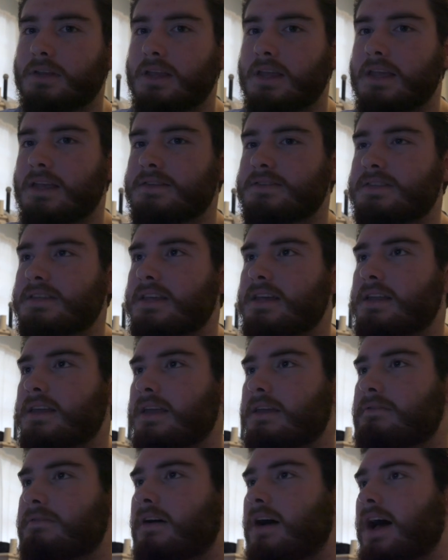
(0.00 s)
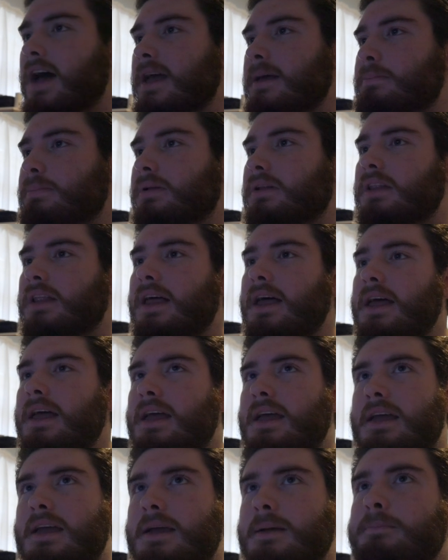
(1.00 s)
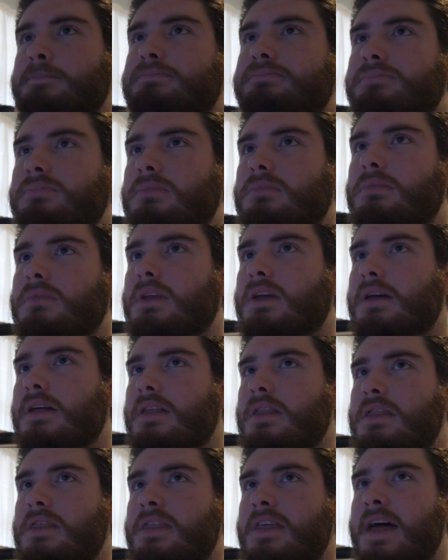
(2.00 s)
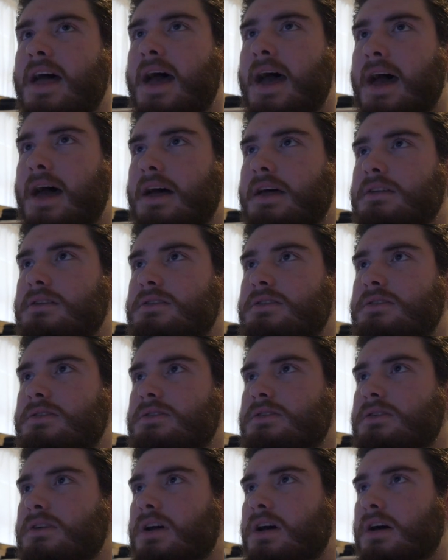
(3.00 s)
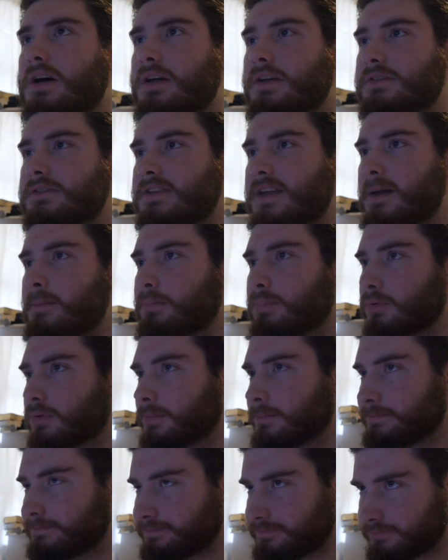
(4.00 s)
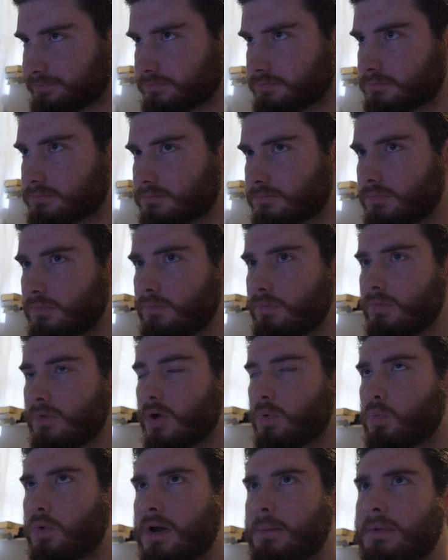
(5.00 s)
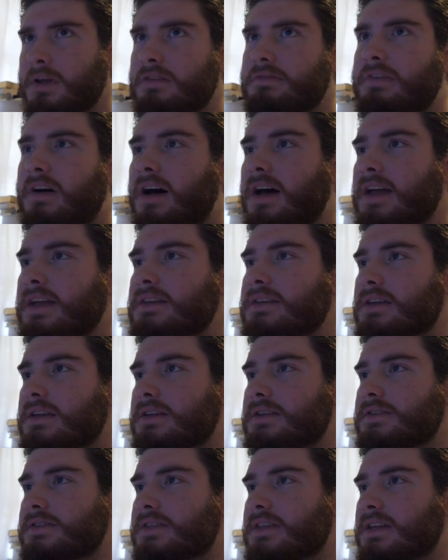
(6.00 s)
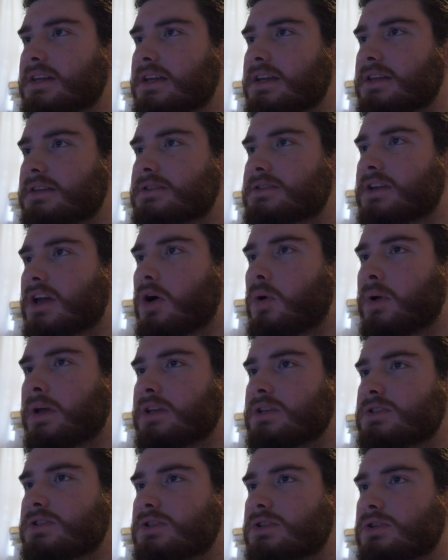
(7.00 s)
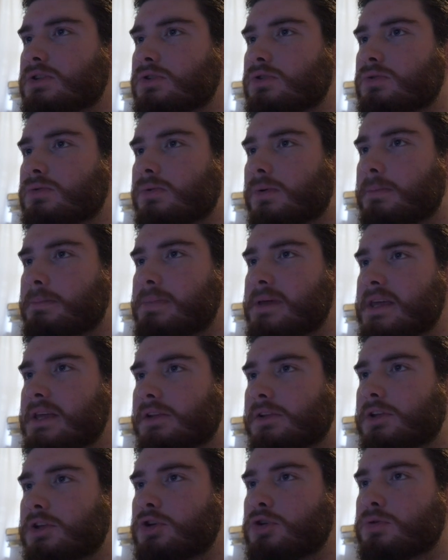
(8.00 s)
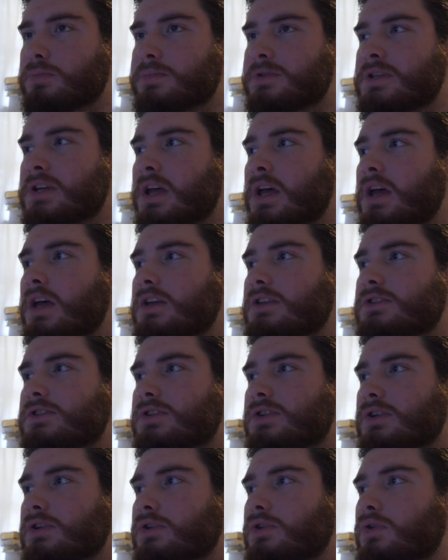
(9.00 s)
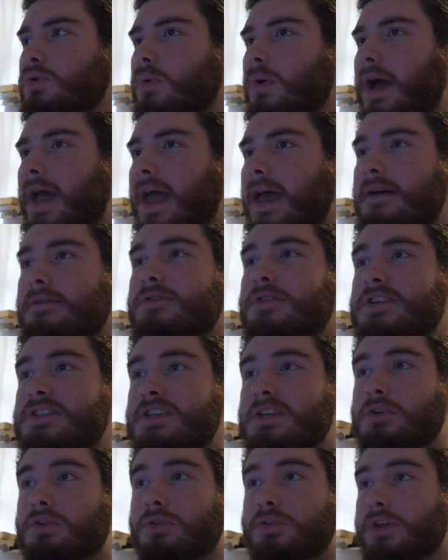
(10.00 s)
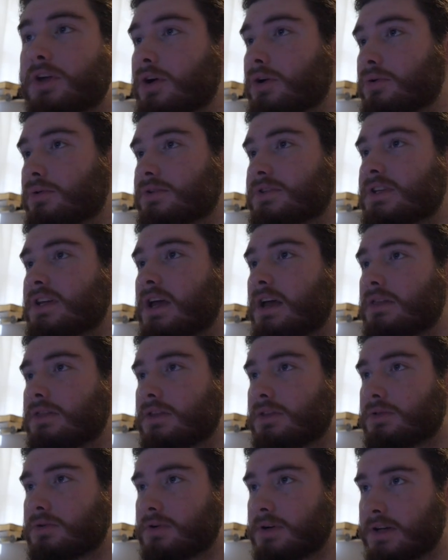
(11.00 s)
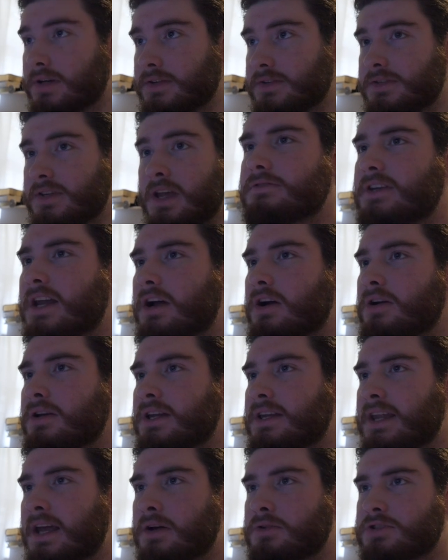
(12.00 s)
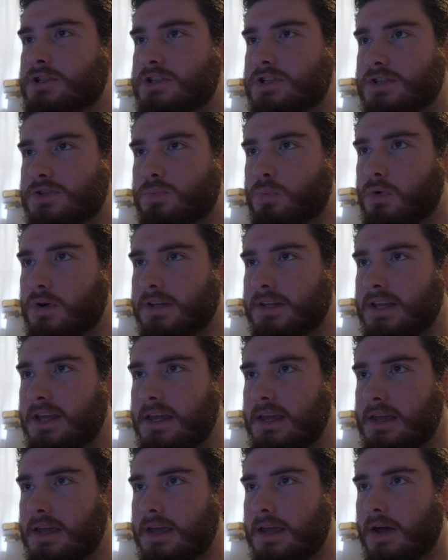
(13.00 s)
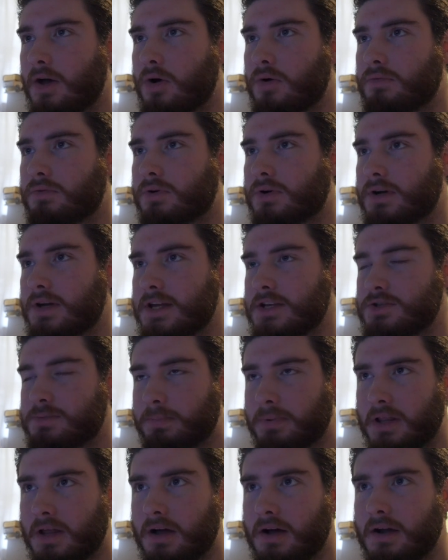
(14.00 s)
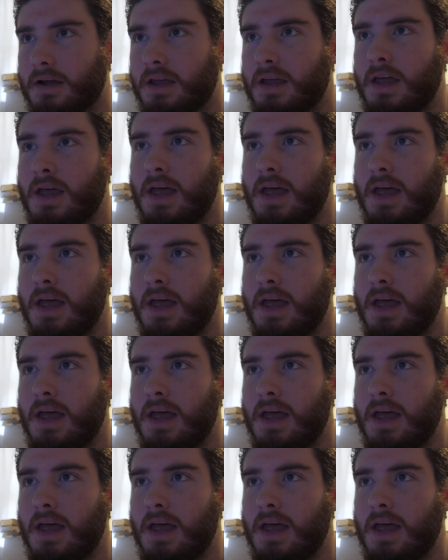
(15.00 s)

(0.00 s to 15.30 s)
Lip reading: is that if I play that sample, what I'm going to find is that it's going to be looped to every single note that there is. I've narrowed it down to just one key over each block,